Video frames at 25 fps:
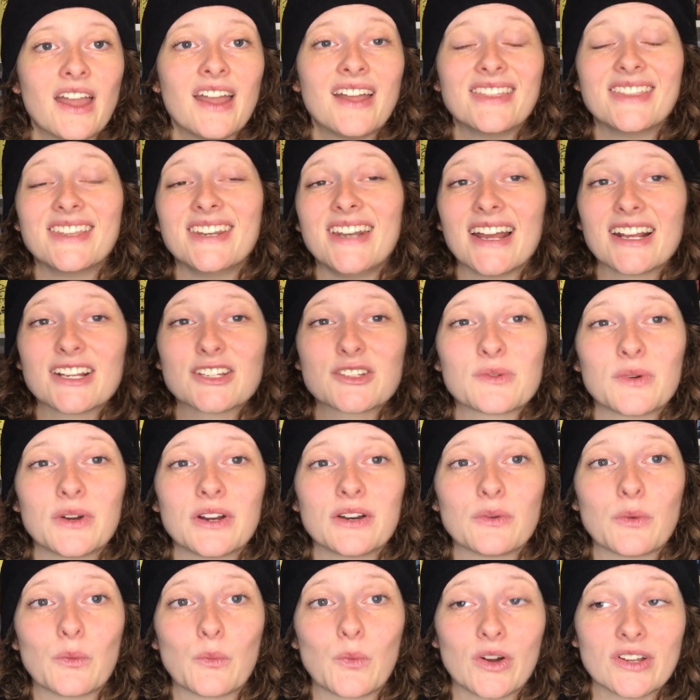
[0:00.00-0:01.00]
The next
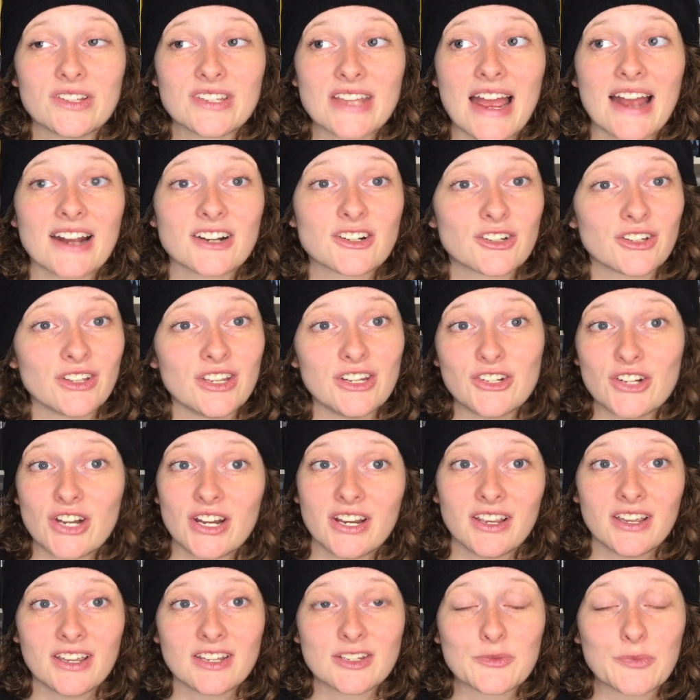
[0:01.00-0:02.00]
one was actually
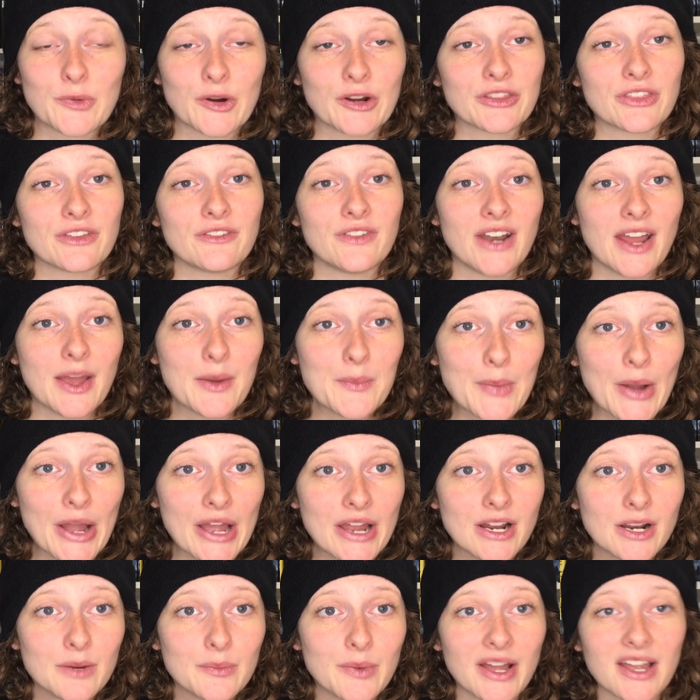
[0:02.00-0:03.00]
Genghis, Birth of an
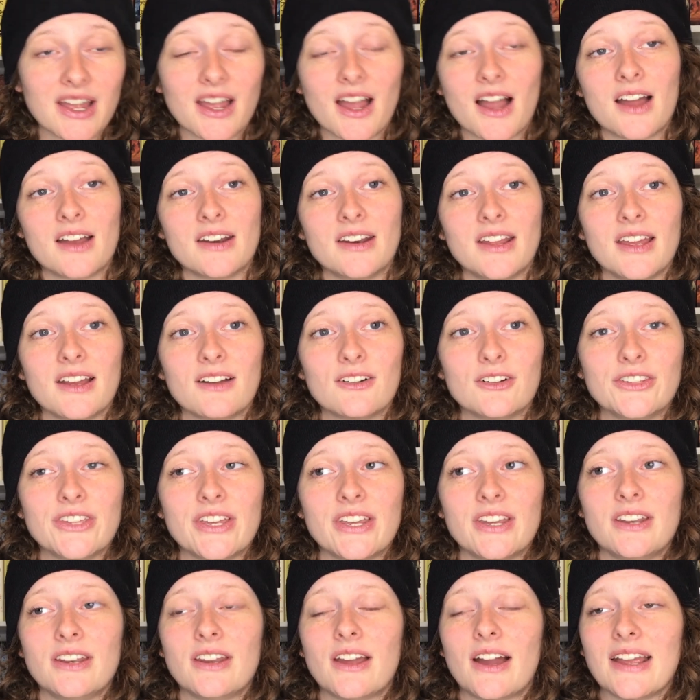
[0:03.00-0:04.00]
Empire by Conn
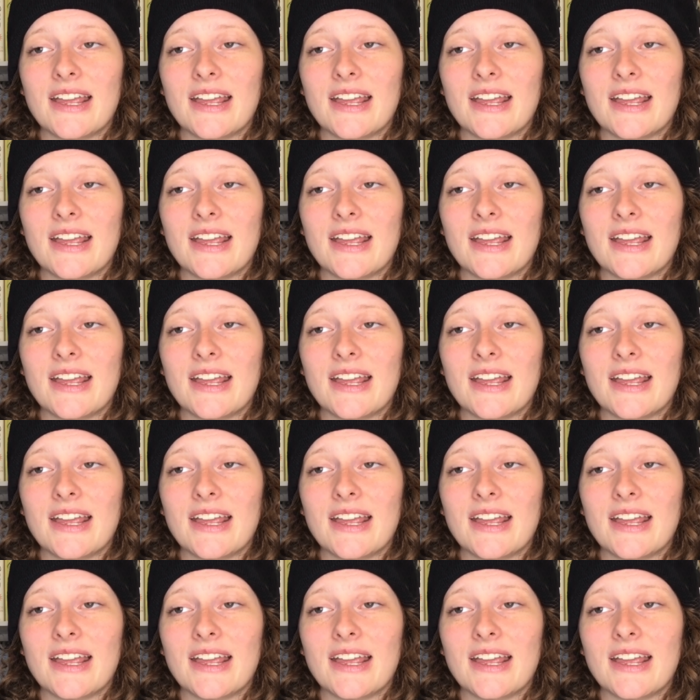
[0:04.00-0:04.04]
Iggulden.